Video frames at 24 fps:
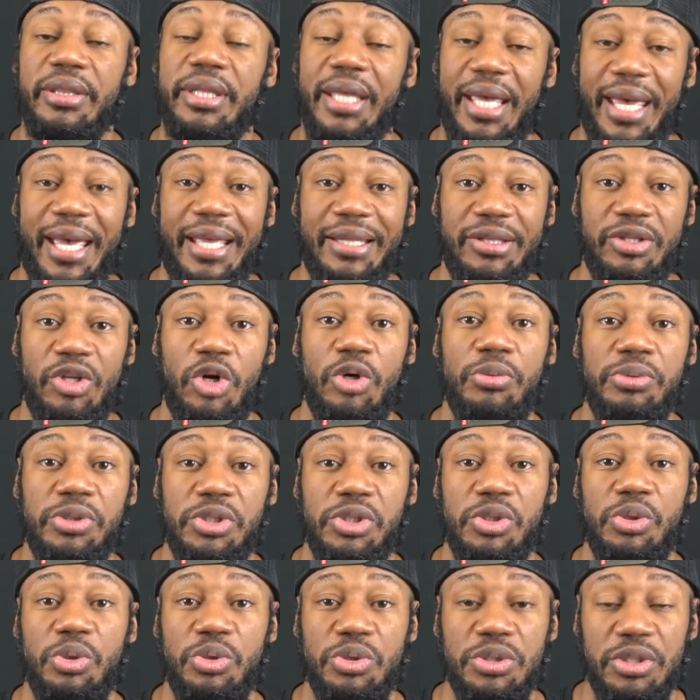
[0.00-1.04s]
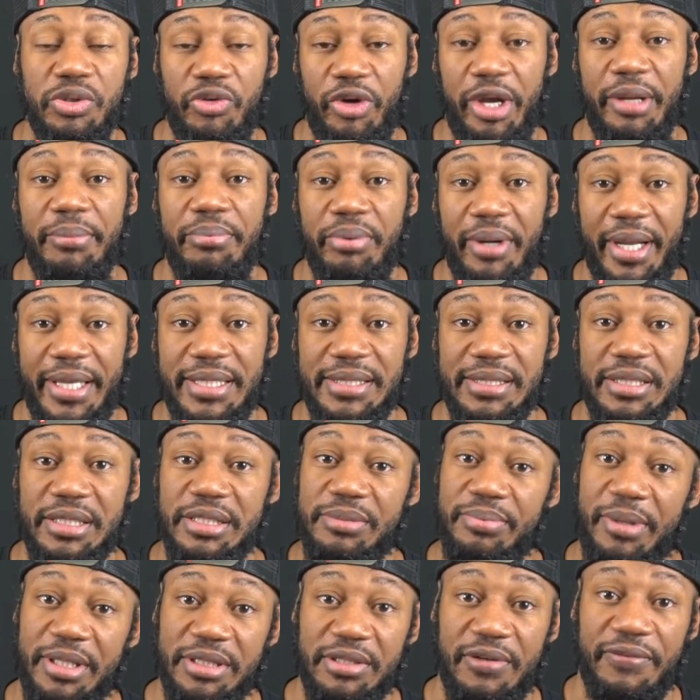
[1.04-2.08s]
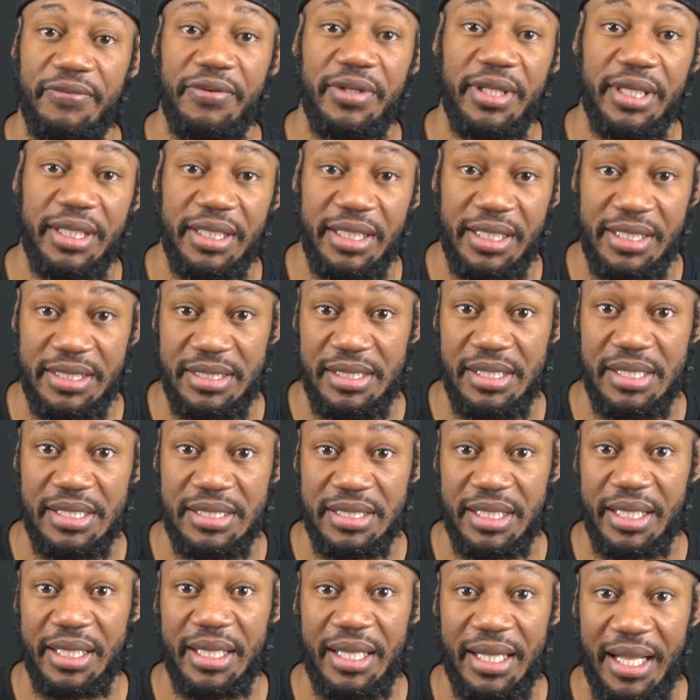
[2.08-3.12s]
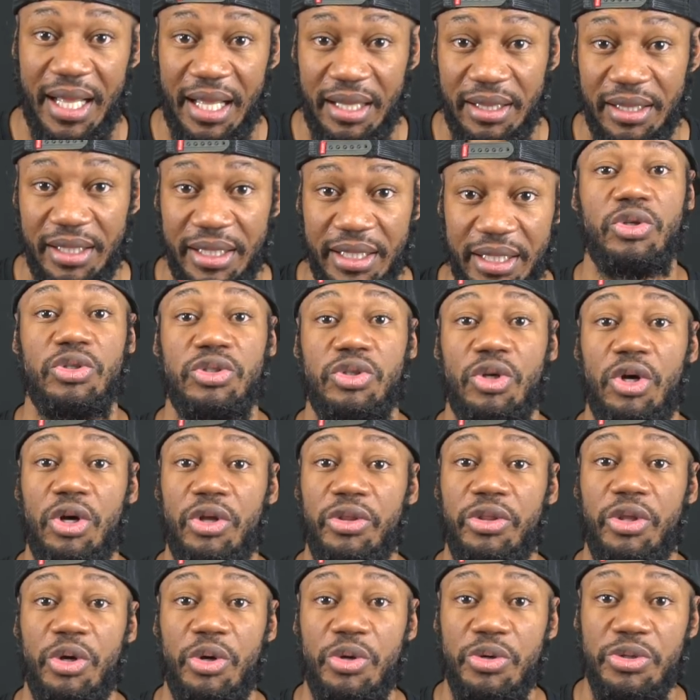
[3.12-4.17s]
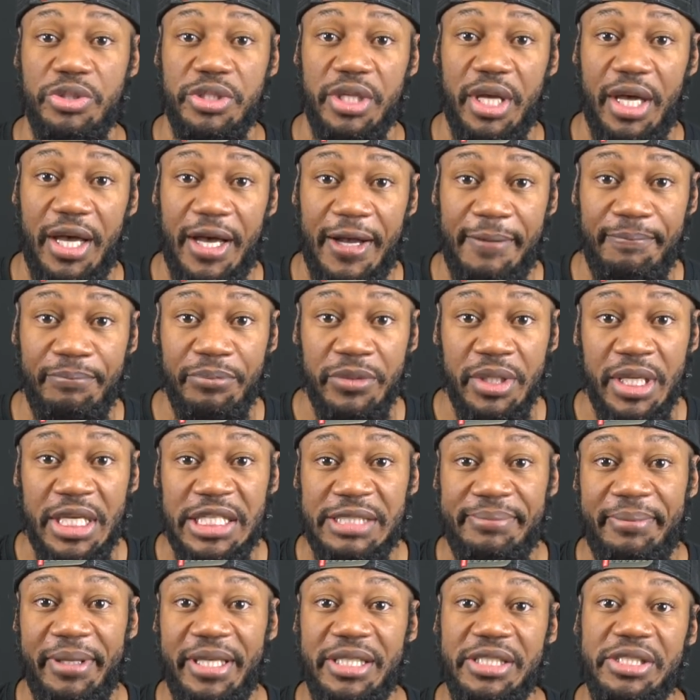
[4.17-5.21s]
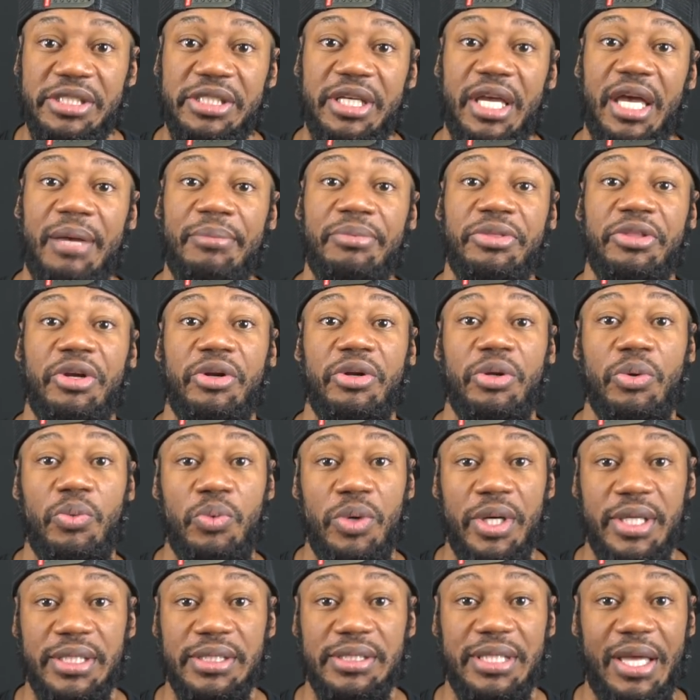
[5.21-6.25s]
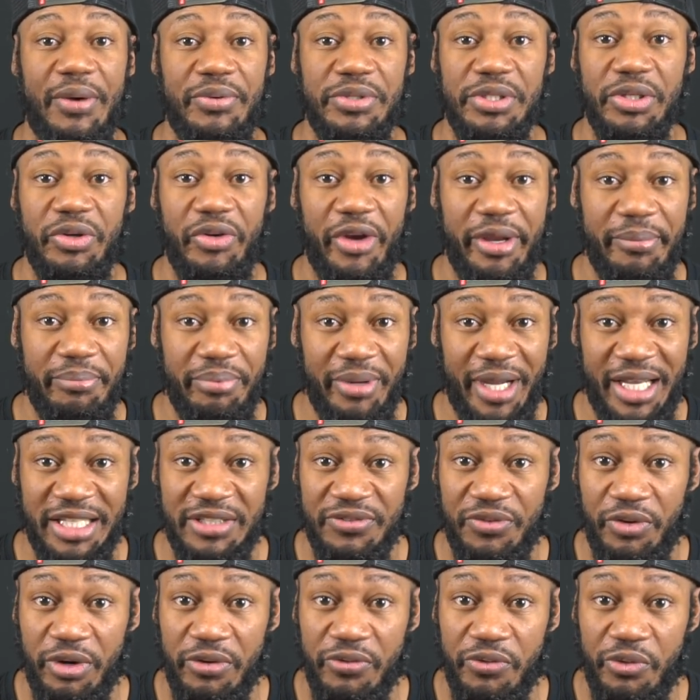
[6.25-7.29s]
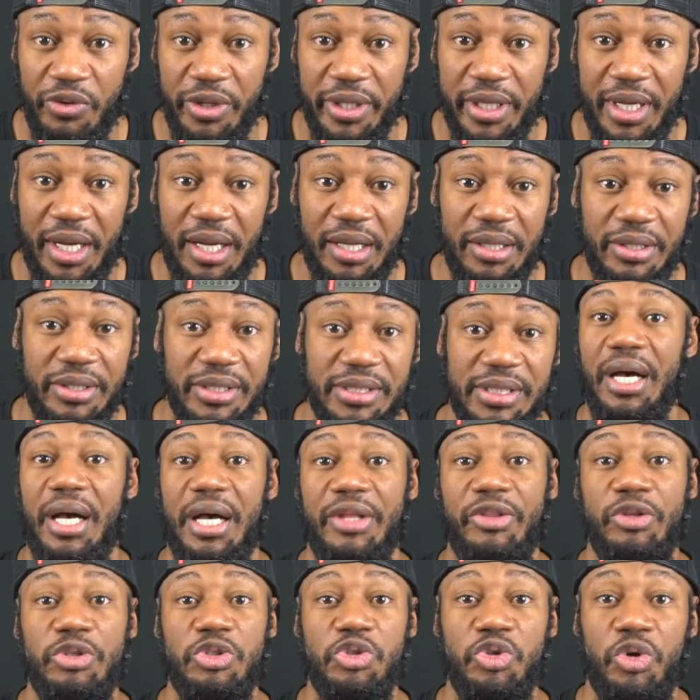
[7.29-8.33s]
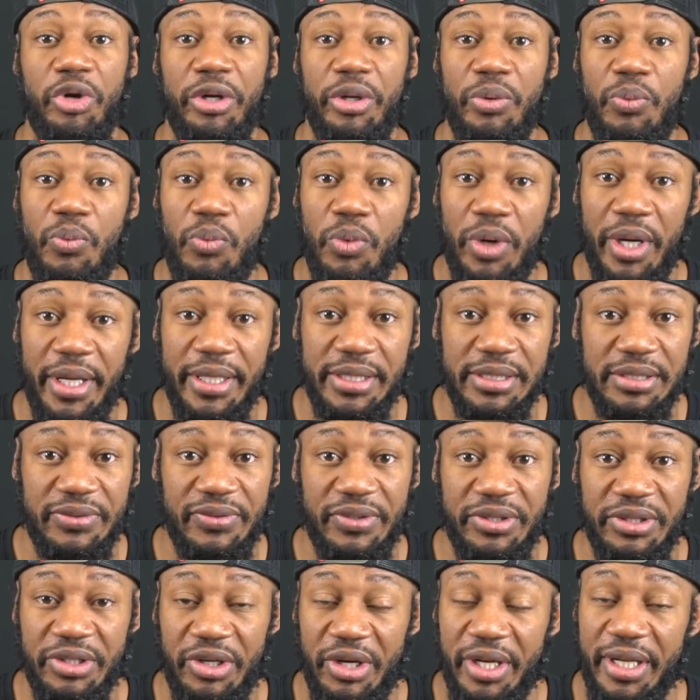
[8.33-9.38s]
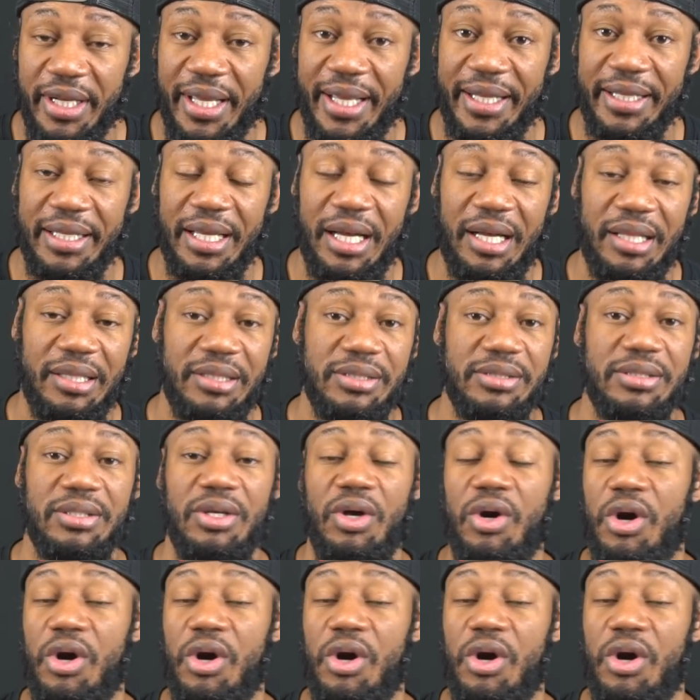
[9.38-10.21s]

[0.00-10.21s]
They had dope shoes, great prices, especially for the kids in the second outlet. You saw those um, Space Jam 31s. That was a great price, $44. Uh, those Jordan 1s for $39.